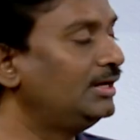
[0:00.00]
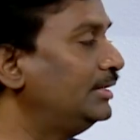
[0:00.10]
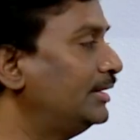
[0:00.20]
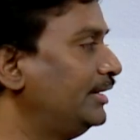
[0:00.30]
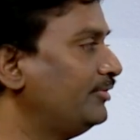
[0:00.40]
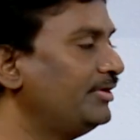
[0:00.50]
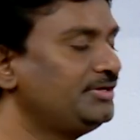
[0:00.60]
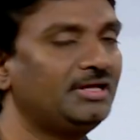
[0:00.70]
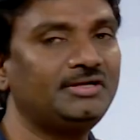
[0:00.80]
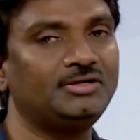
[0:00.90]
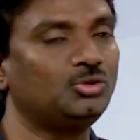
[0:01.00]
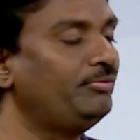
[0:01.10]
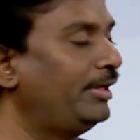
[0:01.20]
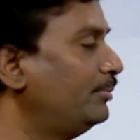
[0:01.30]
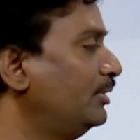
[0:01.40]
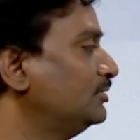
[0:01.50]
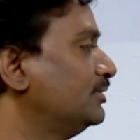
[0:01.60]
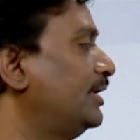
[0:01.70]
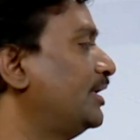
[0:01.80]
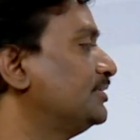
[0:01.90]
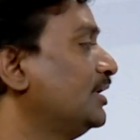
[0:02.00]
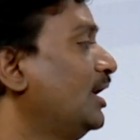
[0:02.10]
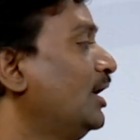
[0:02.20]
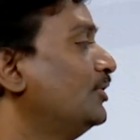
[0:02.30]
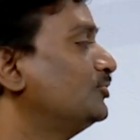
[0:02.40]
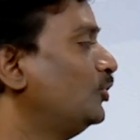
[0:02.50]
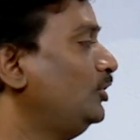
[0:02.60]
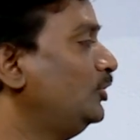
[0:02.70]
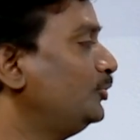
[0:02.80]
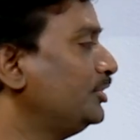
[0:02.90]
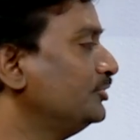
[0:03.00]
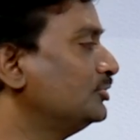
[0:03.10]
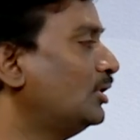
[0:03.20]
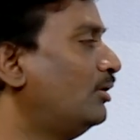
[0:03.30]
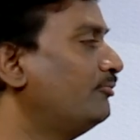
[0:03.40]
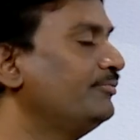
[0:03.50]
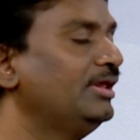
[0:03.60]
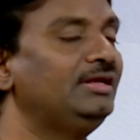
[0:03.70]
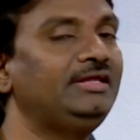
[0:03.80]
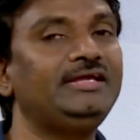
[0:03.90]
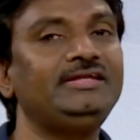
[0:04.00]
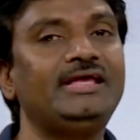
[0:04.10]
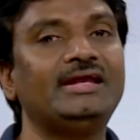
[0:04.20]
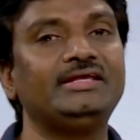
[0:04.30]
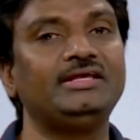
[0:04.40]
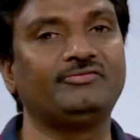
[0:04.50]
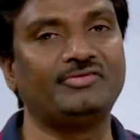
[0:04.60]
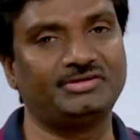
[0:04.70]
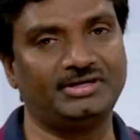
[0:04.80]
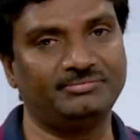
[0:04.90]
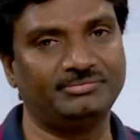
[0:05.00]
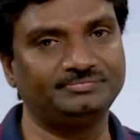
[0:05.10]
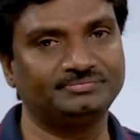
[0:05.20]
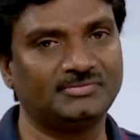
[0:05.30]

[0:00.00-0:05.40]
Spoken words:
Linear equation in two variables. Next, solutions of linear equation.